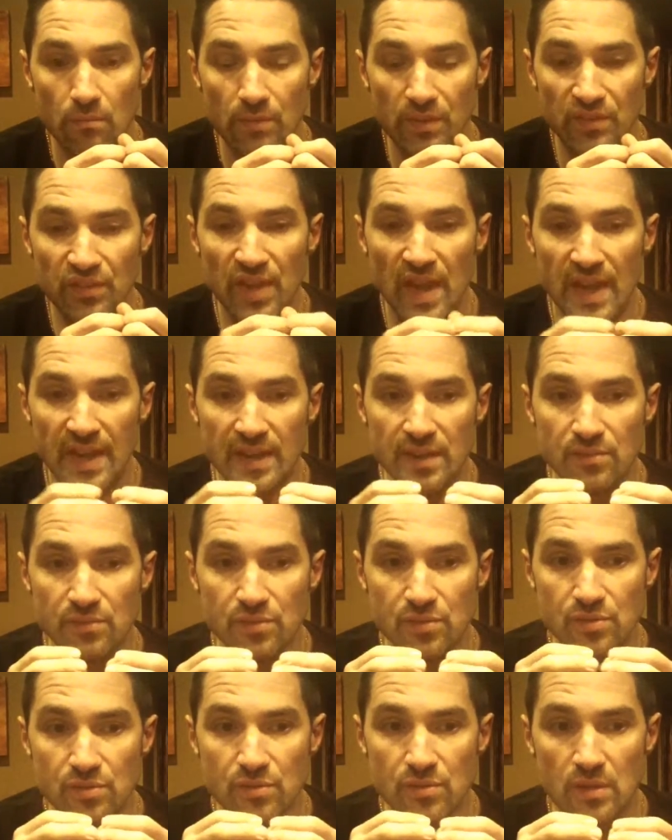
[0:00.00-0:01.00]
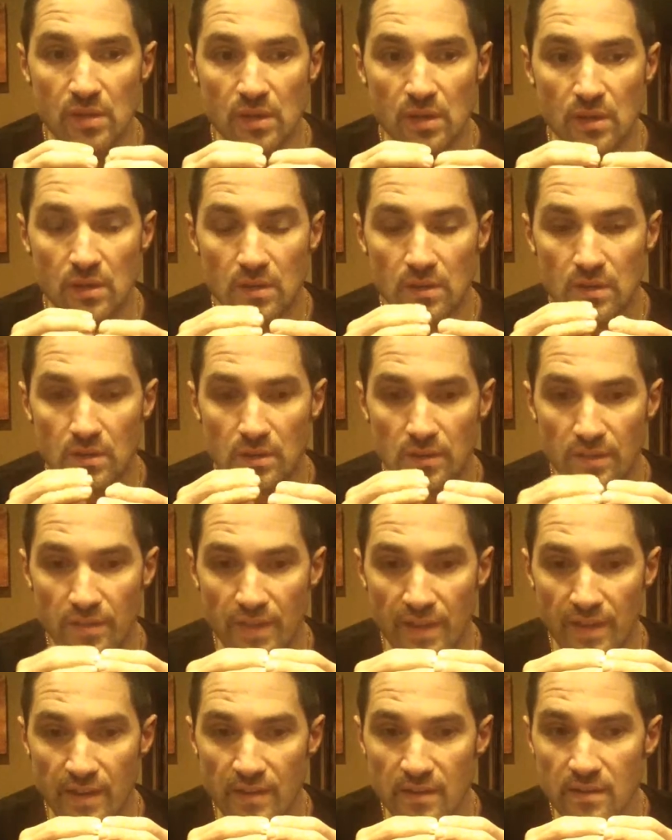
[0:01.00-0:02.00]
the tannins are
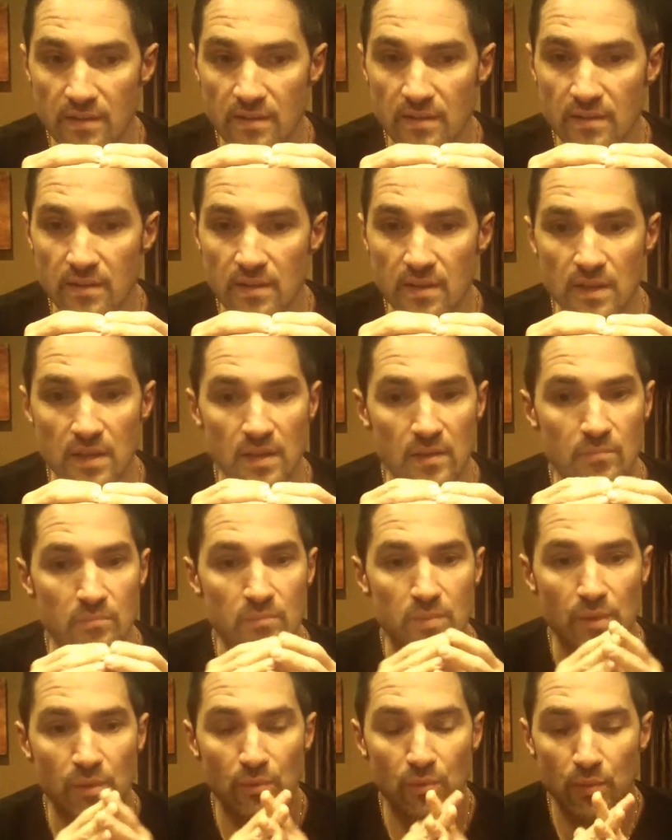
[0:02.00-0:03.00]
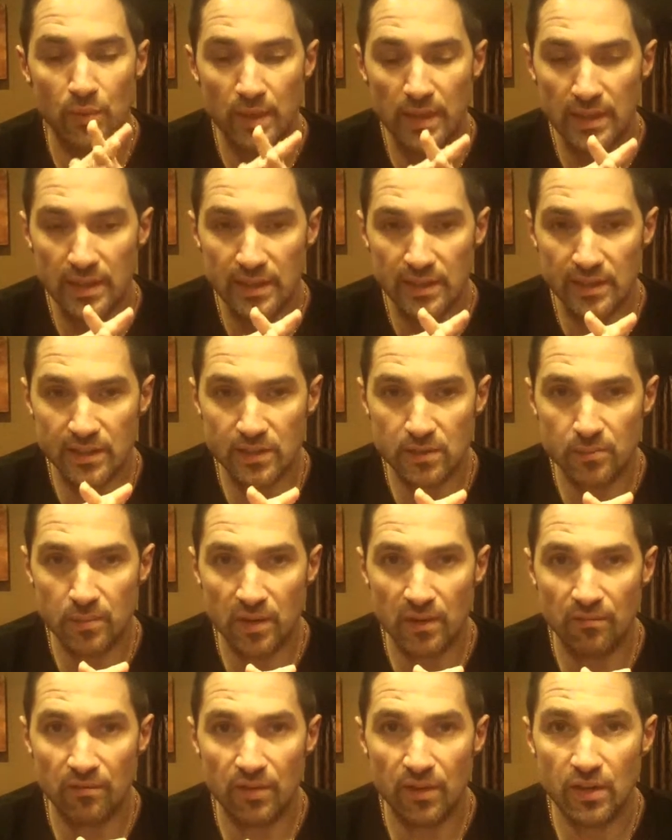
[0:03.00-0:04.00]
there, but really
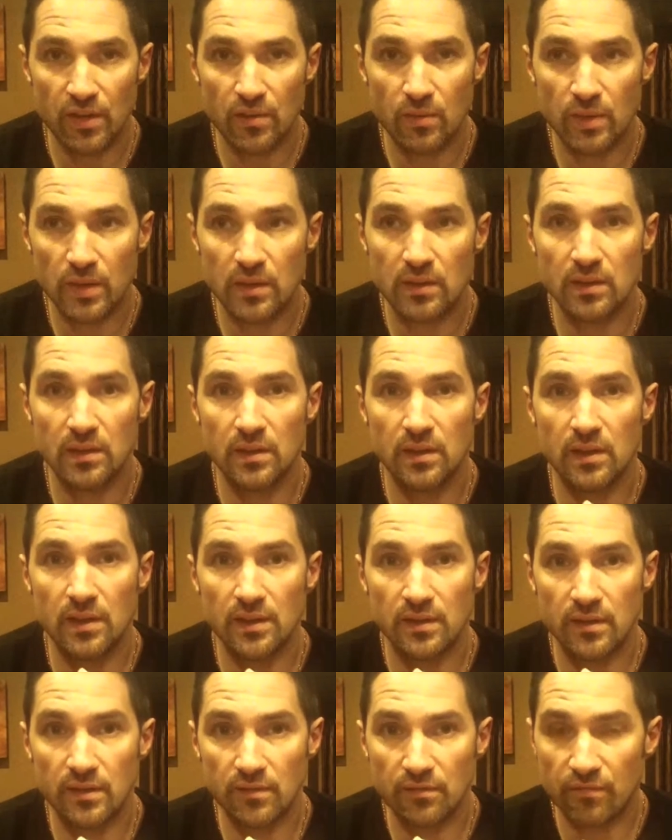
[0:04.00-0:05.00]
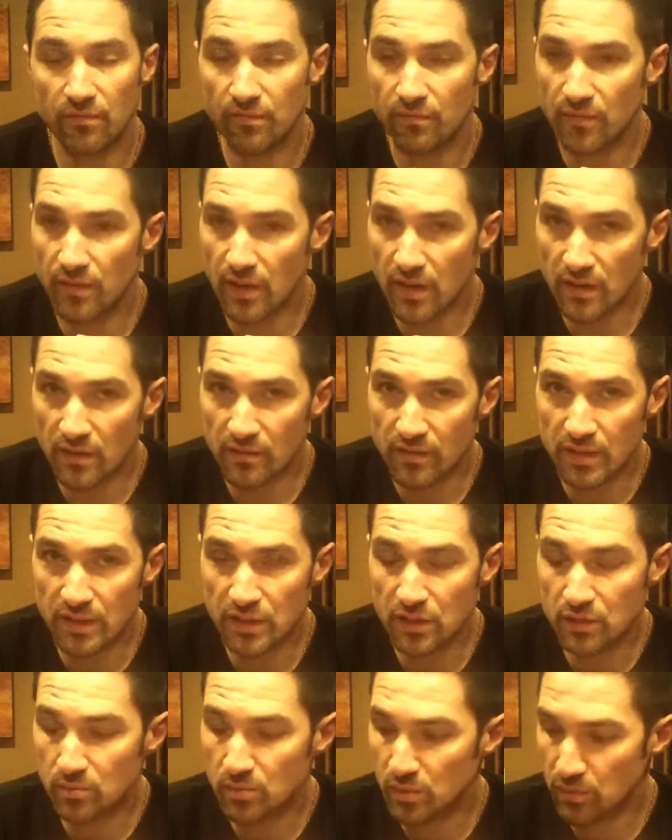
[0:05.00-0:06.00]
dissipate very quickly and are very,
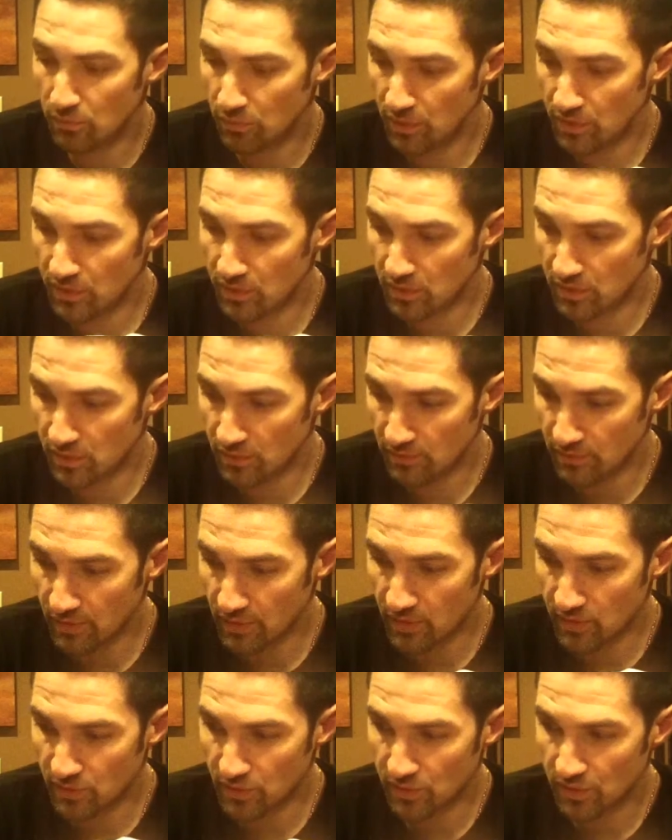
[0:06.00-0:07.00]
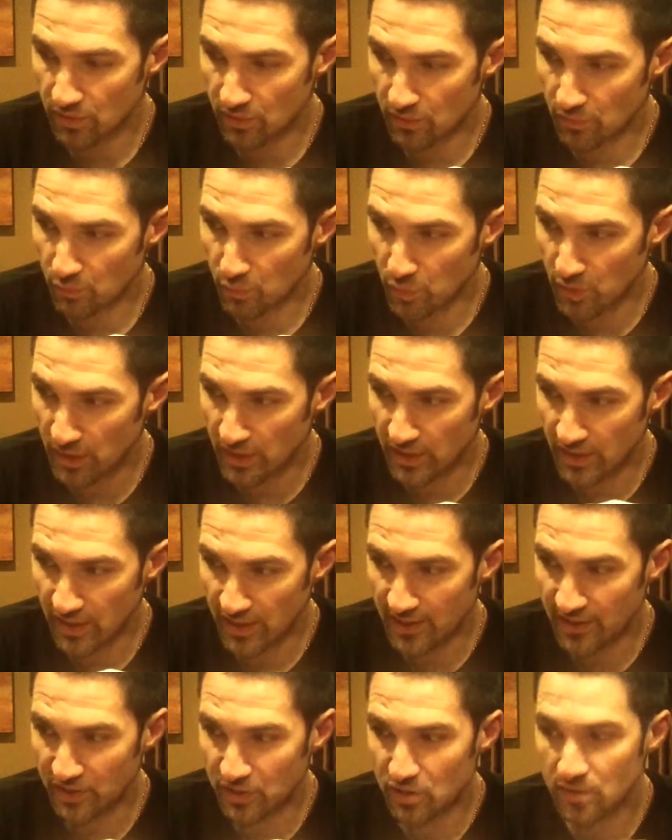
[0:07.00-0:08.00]
very smooth. This is a, this is a really
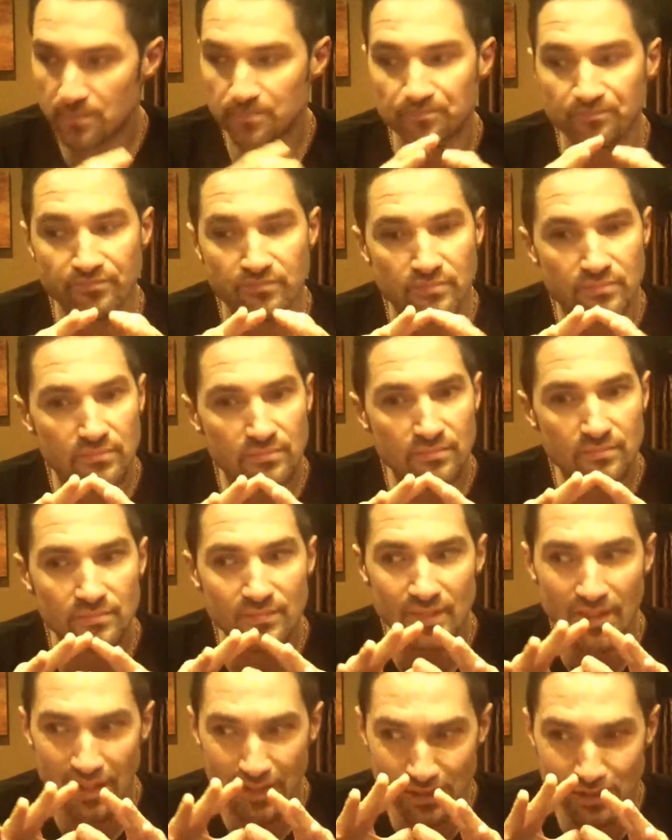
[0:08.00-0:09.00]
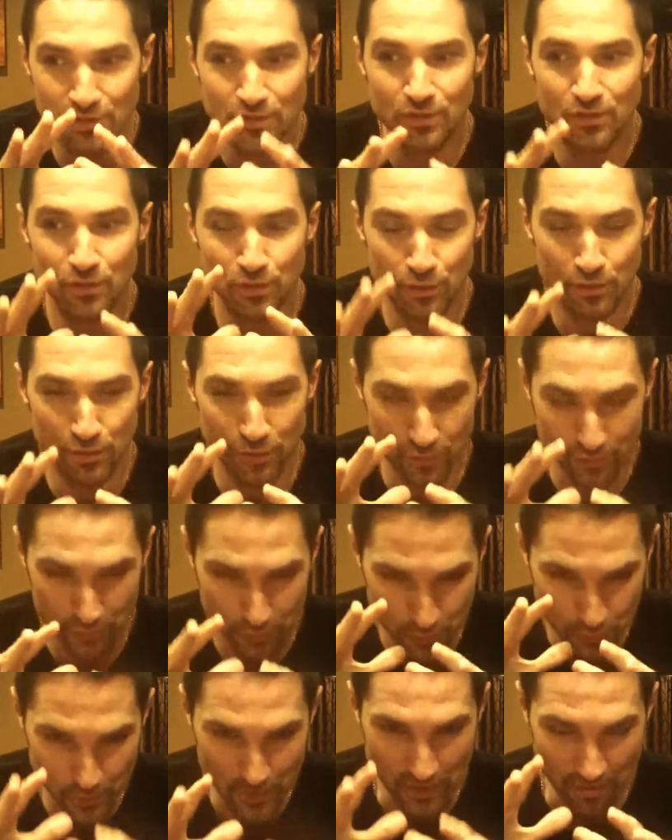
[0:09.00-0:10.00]
nice, like you can
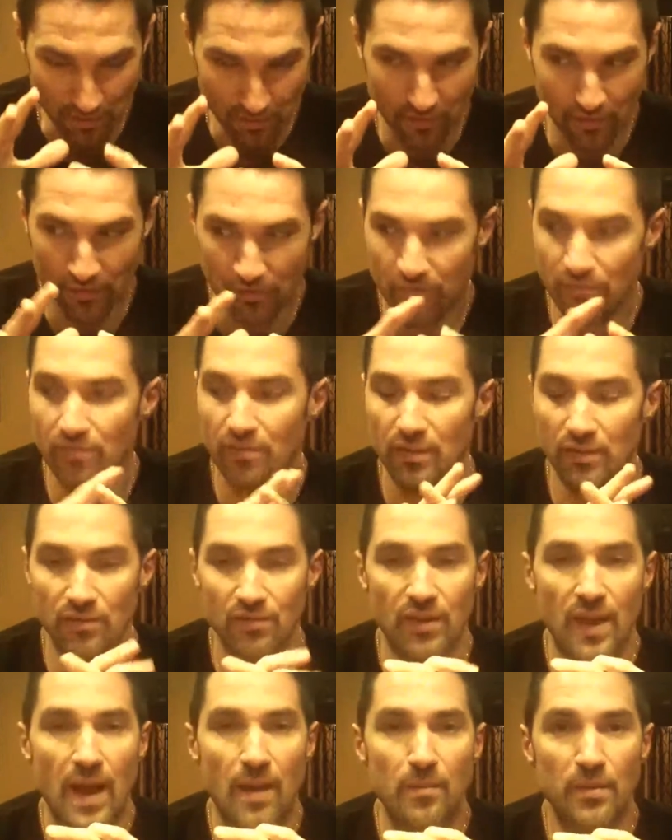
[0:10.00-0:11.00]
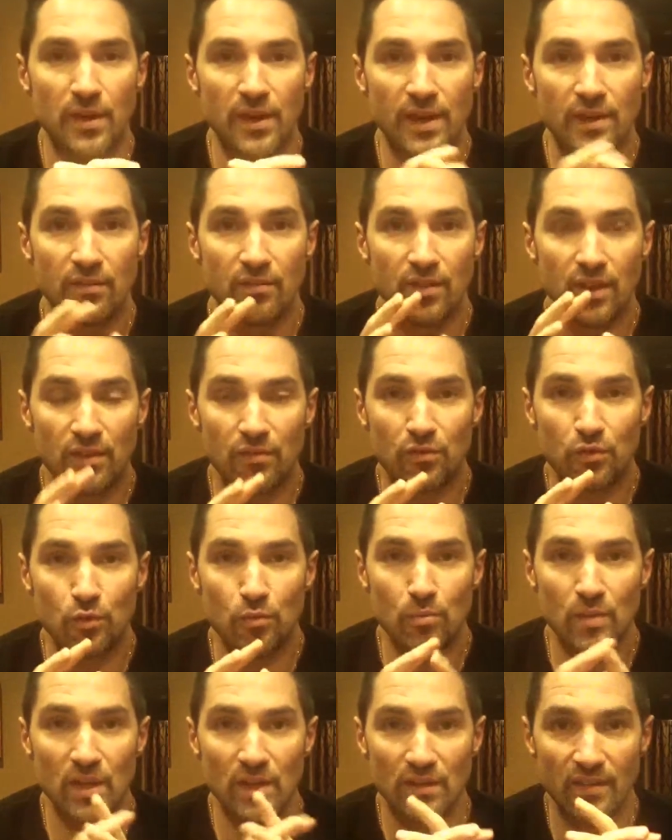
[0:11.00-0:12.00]
drink this, this Cabernet. It's not
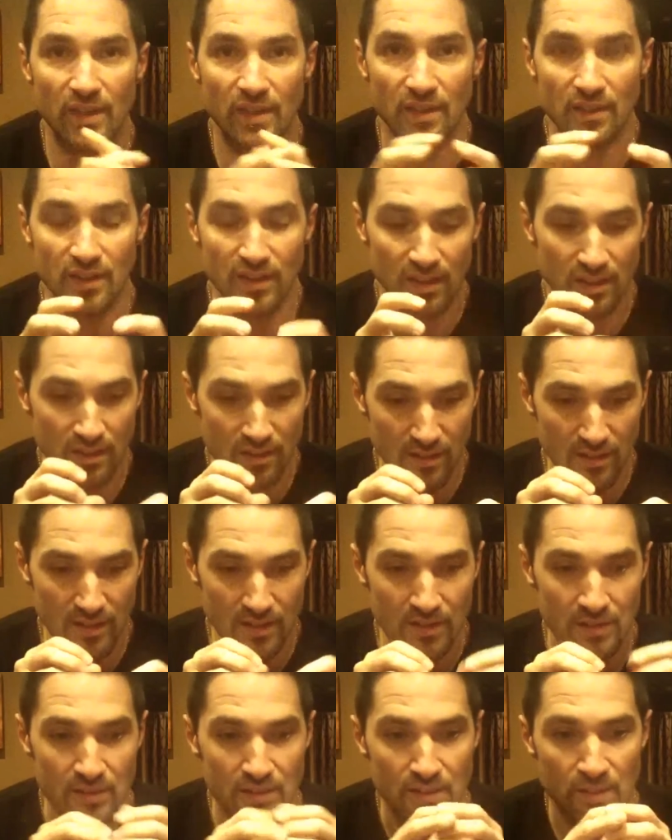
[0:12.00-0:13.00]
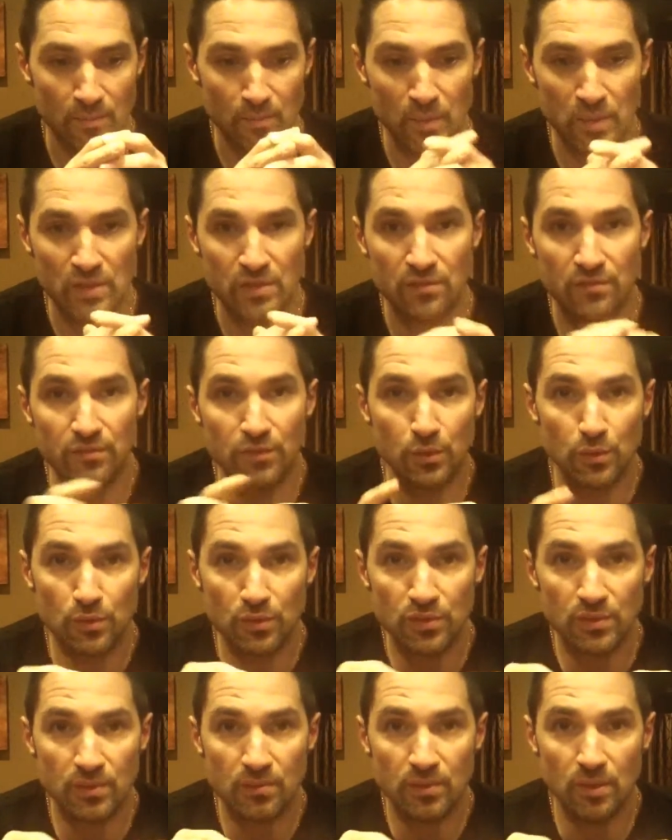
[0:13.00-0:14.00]
too big that you need a, a piece of food
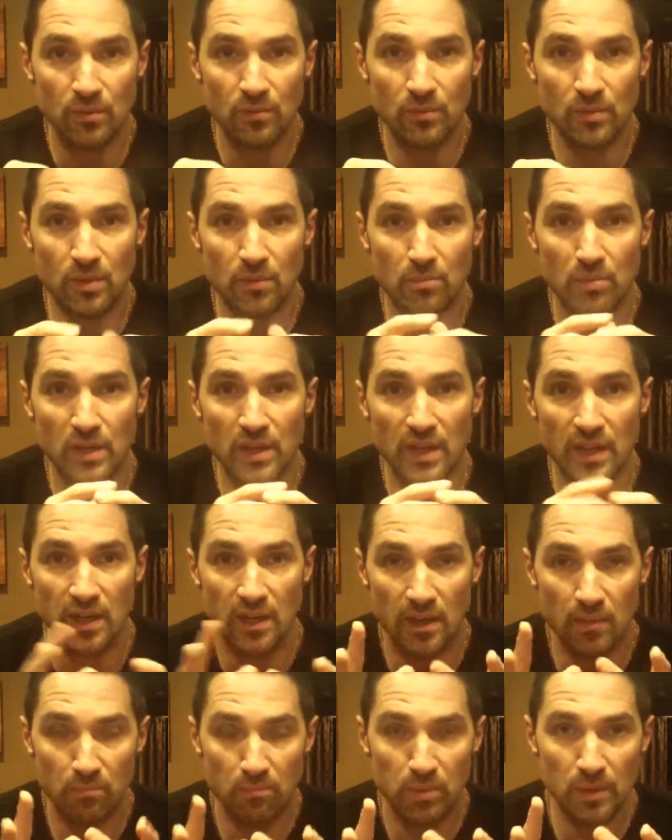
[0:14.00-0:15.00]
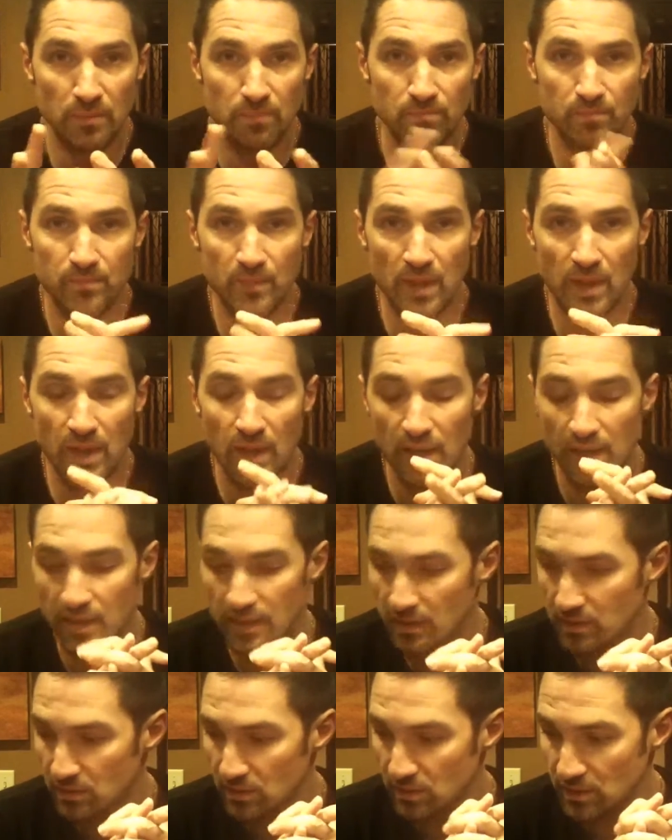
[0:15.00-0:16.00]
or something to break it up, but uh,
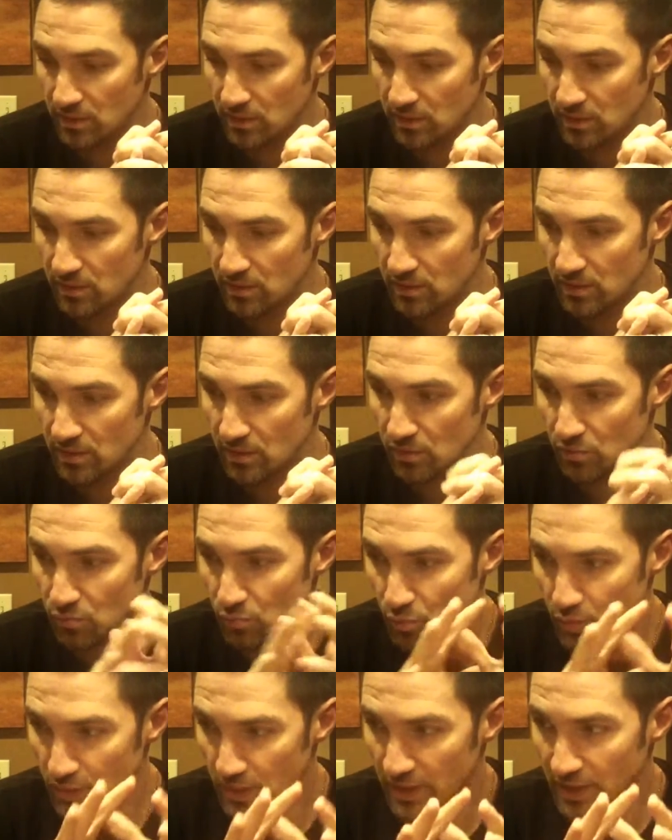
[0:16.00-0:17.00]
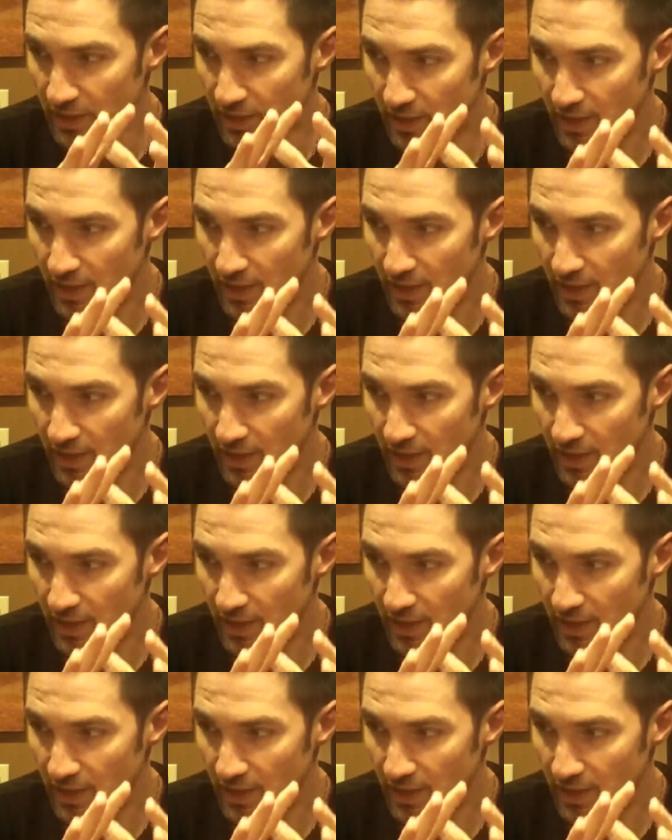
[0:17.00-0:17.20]
it's, it's, it's a really